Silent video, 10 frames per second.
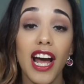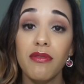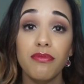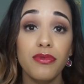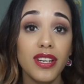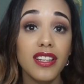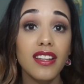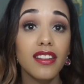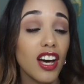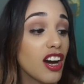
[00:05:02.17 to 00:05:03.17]
I really
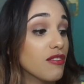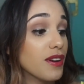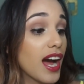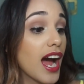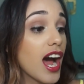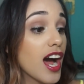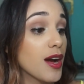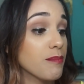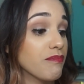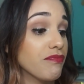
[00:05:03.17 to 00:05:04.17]
love
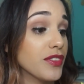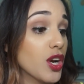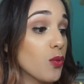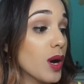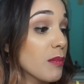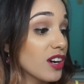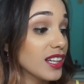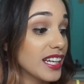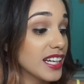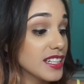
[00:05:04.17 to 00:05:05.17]
what
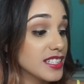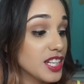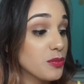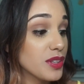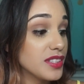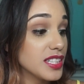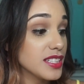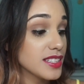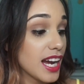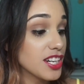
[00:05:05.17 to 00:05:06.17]
Marlena did with
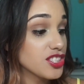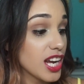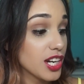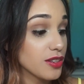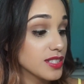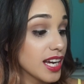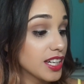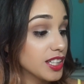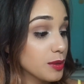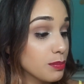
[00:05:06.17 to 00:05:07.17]
these eyeshadows. I
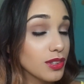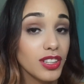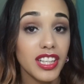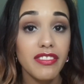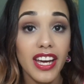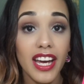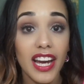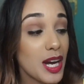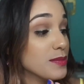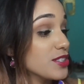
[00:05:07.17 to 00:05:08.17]
couldn't believe it.
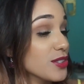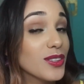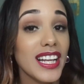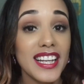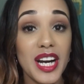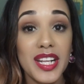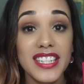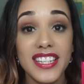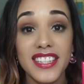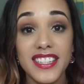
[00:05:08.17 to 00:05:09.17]
I'm so glad that I
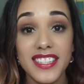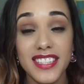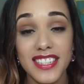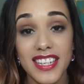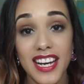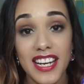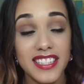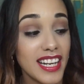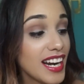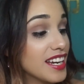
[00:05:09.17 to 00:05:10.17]
did this,
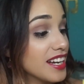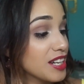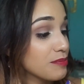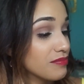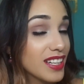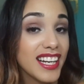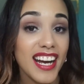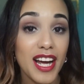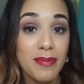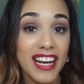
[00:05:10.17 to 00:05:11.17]
that I
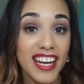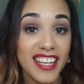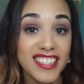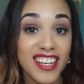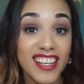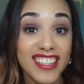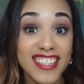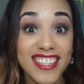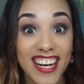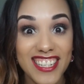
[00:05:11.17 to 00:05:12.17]
got my hands on
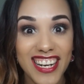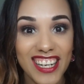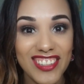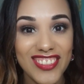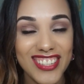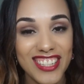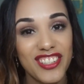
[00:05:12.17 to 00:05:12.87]
these eyeshadows.